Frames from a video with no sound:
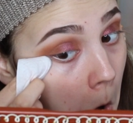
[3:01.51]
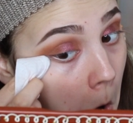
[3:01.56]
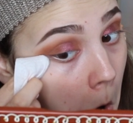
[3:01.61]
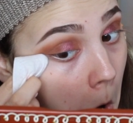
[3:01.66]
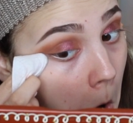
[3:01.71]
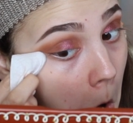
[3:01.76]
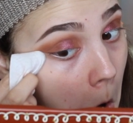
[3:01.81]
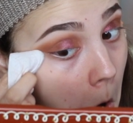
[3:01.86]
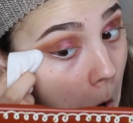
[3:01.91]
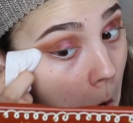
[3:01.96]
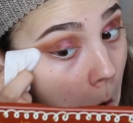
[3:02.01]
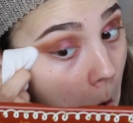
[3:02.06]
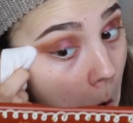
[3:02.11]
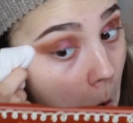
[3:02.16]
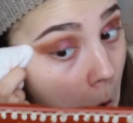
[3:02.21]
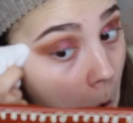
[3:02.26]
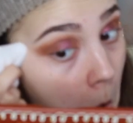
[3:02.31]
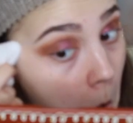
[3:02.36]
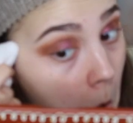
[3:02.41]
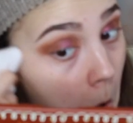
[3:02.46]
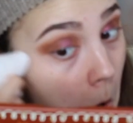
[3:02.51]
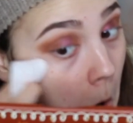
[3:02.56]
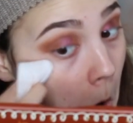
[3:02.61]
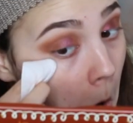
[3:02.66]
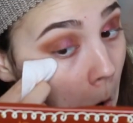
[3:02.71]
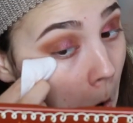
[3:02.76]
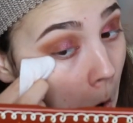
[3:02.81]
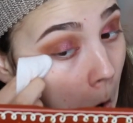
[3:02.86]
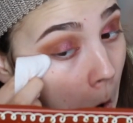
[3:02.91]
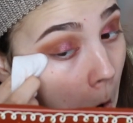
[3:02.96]

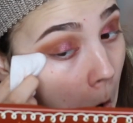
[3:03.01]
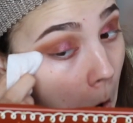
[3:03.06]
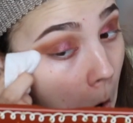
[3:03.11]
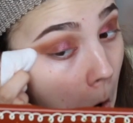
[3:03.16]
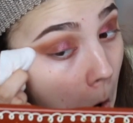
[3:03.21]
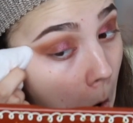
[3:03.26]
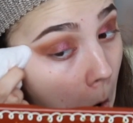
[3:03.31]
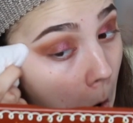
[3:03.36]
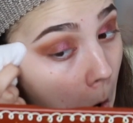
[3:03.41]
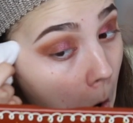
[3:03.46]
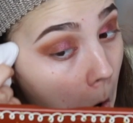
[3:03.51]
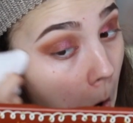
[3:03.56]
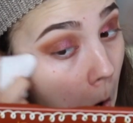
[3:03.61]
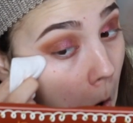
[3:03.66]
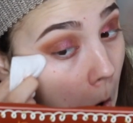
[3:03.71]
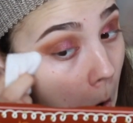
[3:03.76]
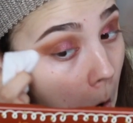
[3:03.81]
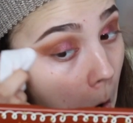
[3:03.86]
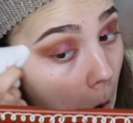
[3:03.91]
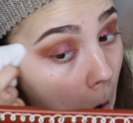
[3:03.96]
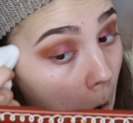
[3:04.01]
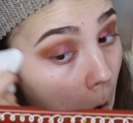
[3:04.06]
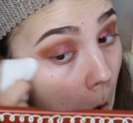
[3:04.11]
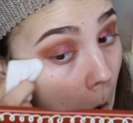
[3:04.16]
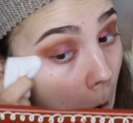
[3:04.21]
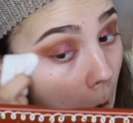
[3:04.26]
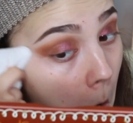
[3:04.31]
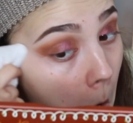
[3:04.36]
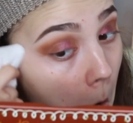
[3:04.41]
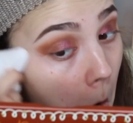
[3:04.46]

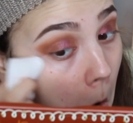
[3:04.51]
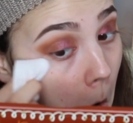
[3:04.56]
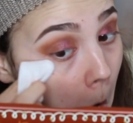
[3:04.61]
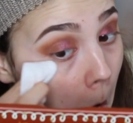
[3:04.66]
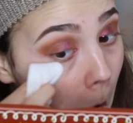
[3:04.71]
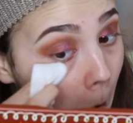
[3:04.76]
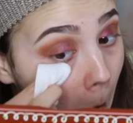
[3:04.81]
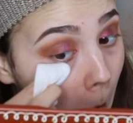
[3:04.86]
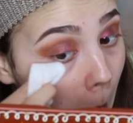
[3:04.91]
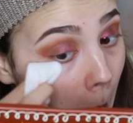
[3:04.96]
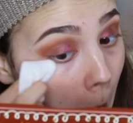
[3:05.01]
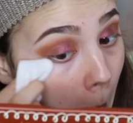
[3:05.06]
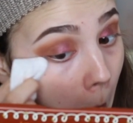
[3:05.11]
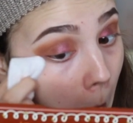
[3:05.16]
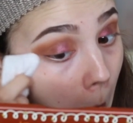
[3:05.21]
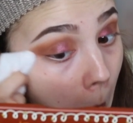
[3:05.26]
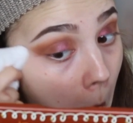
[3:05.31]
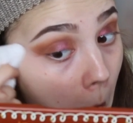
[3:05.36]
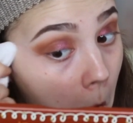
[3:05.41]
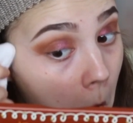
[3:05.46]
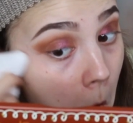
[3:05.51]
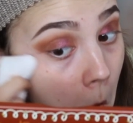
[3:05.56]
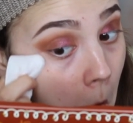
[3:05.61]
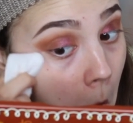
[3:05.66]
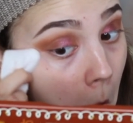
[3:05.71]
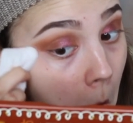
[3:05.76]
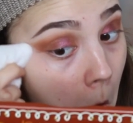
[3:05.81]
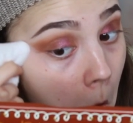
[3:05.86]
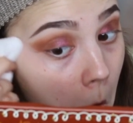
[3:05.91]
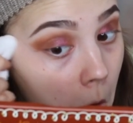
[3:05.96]

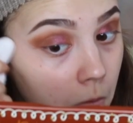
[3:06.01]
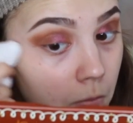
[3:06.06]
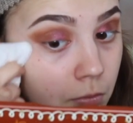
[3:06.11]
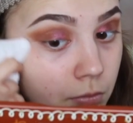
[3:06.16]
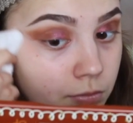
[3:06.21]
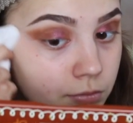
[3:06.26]
Nothing is said.